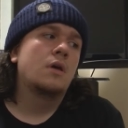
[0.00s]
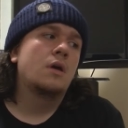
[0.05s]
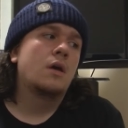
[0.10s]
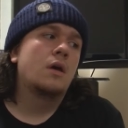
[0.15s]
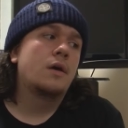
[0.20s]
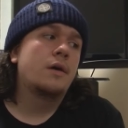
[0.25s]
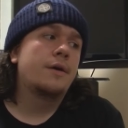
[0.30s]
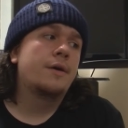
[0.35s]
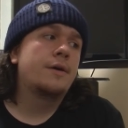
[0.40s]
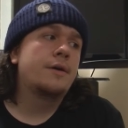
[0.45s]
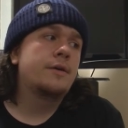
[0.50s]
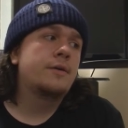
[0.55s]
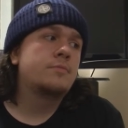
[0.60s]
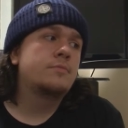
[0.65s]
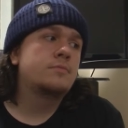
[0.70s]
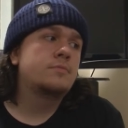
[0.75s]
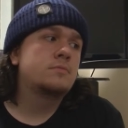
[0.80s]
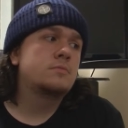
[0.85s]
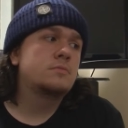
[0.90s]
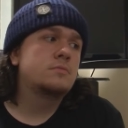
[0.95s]

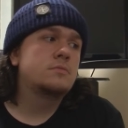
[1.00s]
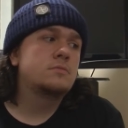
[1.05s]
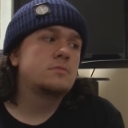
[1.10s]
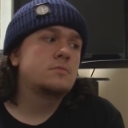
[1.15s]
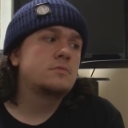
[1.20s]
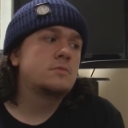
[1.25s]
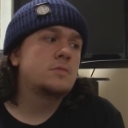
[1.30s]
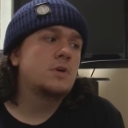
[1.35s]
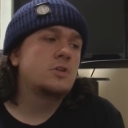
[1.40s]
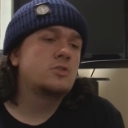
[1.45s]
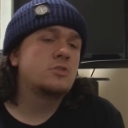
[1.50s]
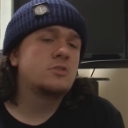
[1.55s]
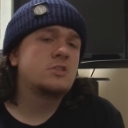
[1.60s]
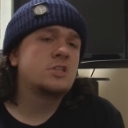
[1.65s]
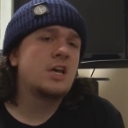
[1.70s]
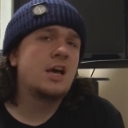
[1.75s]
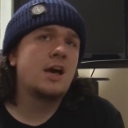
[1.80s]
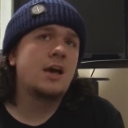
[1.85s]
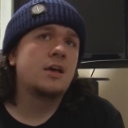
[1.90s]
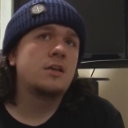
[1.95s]
Um, I just
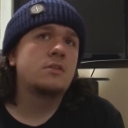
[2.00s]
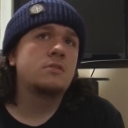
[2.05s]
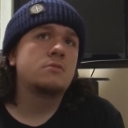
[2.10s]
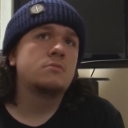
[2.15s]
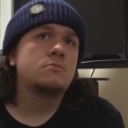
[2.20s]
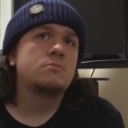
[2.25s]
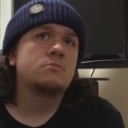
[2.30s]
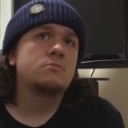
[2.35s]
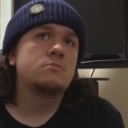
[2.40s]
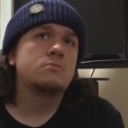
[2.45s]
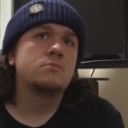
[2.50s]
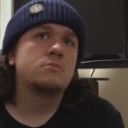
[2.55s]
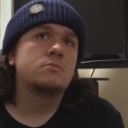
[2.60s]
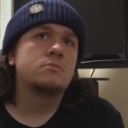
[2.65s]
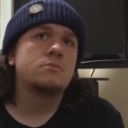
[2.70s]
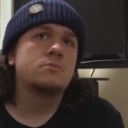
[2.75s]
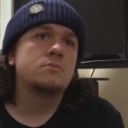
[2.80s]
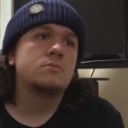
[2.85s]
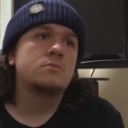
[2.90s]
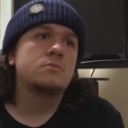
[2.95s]
say,
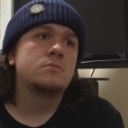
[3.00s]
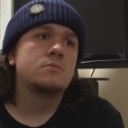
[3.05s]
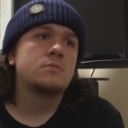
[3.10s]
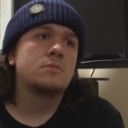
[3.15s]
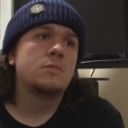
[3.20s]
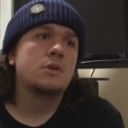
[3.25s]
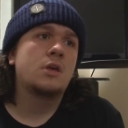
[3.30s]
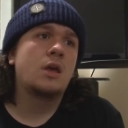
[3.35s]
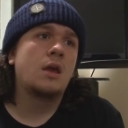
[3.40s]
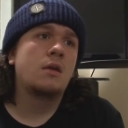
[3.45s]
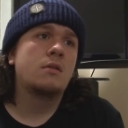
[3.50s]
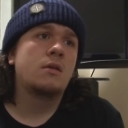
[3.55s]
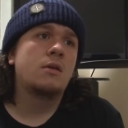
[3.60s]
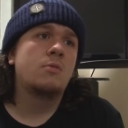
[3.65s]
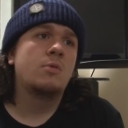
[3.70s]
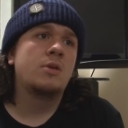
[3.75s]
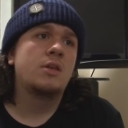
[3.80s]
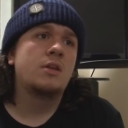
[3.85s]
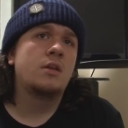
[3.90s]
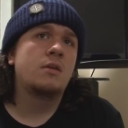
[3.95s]
keep
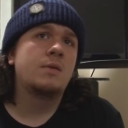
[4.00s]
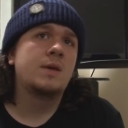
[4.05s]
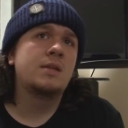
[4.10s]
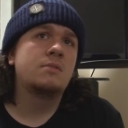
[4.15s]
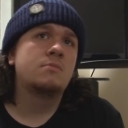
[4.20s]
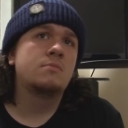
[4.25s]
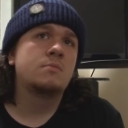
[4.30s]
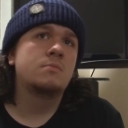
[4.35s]
doing what you're doing.